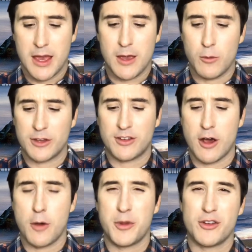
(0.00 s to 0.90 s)
He wants to
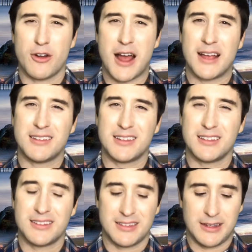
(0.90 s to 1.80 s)
open your eyes to
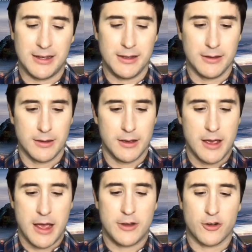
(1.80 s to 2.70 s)
see
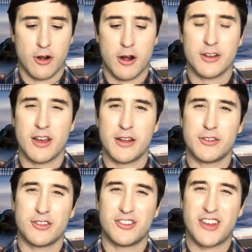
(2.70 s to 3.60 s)
and your heart to
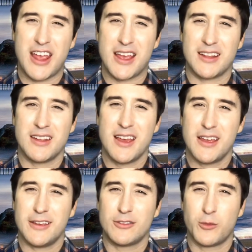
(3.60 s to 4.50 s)
understand
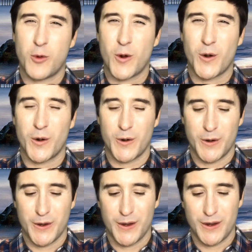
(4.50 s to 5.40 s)
His
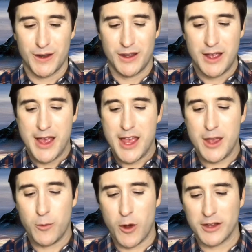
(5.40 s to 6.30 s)
Word.
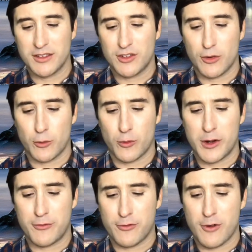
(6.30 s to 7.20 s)
He wants to
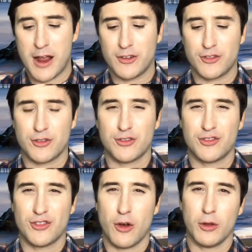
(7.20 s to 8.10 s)
refresh your
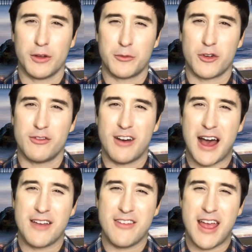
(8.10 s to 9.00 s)
soul and
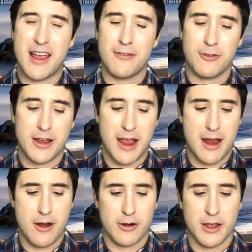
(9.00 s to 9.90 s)
revive every
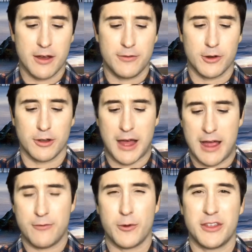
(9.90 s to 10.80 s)
area of your
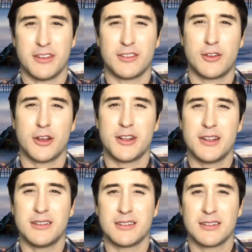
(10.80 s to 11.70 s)
life with His
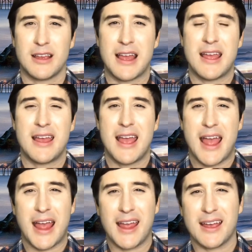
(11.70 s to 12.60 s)
goodness
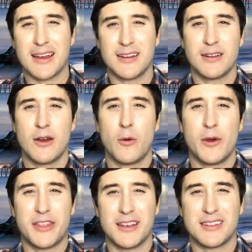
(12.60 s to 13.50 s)
and
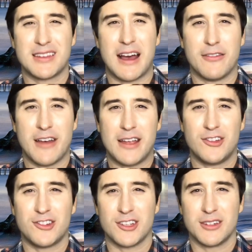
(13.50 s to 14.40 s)
with His
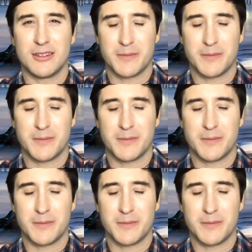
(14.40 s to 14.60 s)
salvation.